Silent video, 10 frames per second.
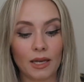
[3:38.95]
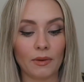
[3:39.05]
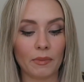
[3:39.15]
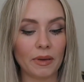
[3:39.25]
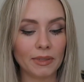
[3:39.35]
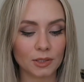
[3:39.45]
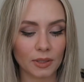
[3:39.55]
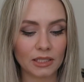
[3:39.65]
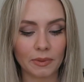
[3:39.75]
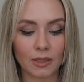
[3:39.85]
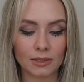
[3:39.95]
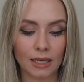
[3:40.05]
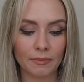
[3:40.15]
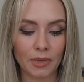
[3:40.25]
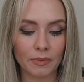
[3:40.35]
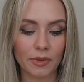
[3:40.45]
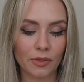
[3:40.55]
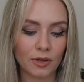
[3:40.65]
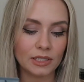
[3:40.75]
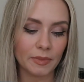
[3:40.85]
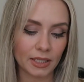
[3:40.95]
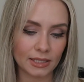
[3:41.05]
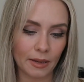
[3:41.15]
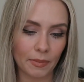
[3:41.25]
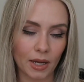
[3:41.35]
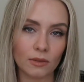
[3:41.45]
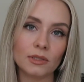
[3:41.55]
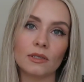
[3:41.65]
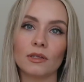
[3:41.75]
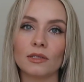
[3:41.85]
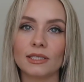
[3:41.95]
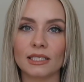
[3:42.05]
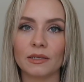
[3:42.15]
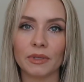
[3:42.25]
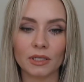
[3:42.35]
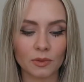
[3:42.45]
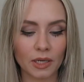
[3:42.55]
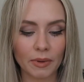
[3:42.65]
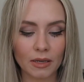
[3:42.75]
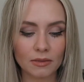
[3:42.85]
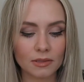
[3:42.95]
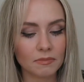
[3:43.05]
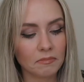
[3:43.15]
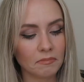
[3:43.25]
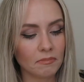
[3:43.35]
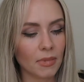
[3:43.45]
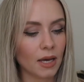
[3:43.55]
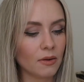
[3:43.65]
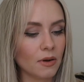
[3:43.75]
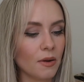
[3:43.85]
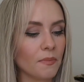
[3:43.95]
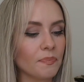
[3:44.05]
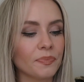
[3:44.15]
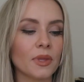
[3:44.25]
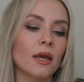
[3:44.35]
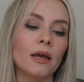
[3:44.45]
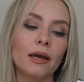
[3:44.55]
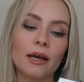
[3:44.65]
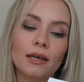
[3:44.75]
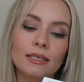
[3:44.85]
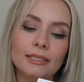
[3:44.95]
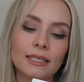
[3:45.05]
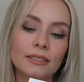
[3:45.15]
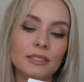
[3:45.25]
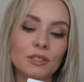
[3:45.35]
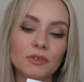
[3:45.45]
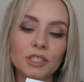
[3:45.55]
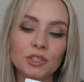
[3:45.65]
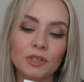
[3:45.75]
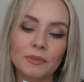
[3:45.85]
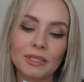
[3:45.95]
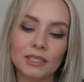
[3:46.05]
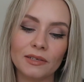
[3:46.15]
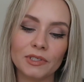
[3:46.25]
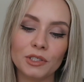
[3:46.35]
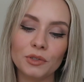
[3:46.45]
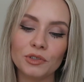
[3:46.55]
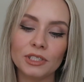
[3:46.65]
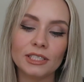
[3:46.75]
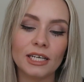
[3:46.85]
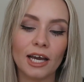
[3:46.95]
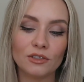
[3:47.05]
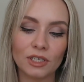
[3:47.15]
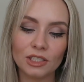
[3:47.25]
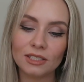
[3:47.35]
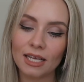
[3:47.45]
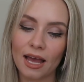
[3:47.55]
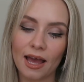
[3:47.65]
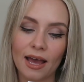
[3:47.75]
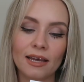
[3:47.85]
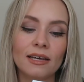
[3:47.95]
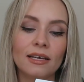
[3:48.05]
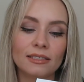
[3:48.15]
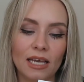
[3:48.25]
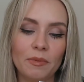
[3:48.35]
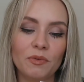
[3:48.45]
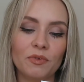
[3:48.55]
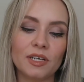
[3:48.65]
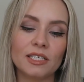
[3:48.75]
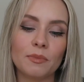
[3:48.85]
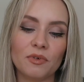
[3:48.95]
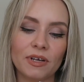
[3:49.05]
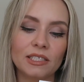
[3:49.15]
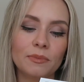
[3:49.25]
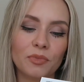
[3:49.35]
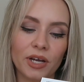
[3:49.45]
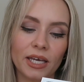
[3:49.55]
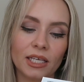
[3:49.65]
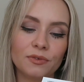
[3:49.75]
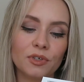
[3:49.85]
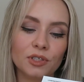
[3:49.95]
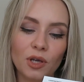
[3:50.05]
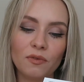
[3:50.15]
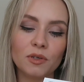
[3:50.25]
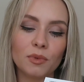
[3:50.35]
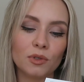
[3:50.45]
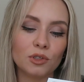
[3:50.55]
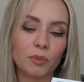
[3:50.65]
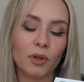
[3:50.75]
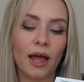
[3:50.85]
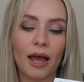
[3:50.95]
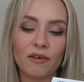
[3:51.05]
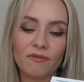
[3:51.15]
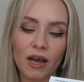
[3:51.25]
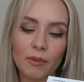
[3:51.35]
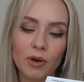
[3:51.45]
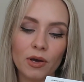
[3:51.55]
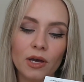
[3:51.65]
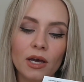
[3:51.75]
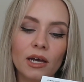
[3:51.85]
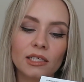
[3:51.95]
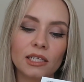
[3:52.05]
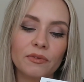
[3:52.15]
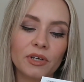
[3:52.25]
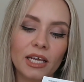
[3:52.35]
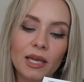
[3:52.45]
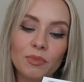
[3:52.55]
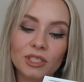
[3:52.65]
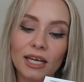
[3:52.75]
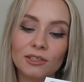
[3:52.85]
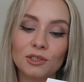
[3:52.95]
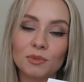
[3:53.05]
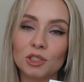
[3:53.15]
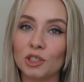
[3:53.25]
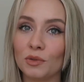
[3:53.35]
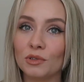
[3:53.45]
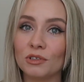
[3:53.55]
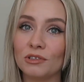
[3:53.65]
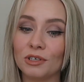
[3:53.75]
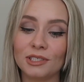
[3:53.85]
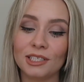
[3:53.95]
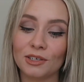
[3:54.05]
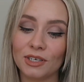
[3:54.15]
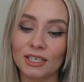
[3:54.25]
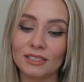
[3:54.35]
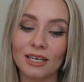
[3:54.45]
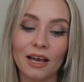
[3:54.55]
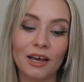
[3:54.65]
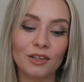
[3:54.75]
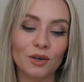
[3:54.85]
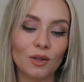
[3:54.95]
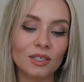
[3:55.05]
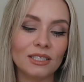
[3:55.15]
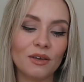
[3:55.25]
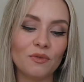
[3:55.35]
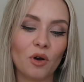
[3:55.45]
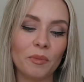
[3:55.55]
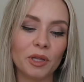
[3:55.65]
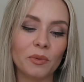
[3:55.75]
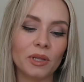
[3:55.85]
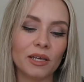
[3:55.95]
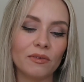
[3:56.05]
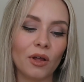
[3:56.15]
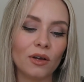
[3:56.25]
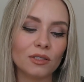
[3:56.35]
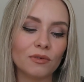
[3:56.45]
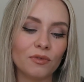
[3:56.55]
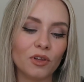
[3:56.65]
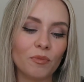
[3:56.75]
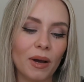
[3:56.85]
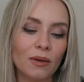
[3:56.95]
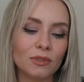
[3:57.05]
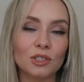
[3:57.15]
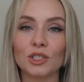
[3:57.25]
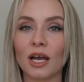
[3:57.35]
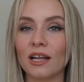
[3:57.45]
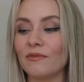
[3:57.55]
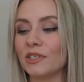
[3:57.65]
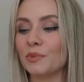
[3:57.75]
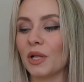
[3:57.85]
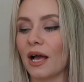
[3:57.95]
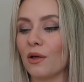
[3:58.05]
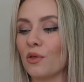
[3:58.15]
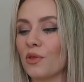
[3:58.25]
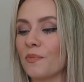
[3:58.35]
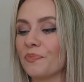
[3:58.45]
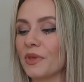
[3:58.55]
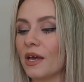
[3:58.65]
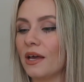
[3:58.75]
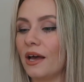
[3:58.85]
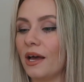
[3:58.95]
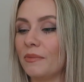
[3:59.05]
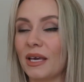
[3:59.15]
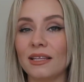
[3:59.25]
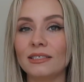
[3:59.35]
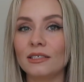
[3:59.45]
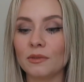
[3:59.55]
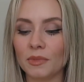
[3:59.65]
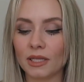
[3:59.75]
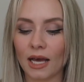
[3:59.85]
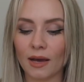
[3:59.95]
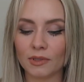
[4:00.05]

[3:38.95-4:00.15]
Anyway, maybe it's £20 then. Maybe the 30ml is £10, so the 60ml is £20. I don't know. This says this nourishing treatment delivers nutrients and hydration to hair, taming frizz and preventing breakage for a softer, more supple hair fibre. Delivering heat protection up to 230 degrees, the colour safe formula will leave locks full of bounce, shine and visible health. Yeah, this is something that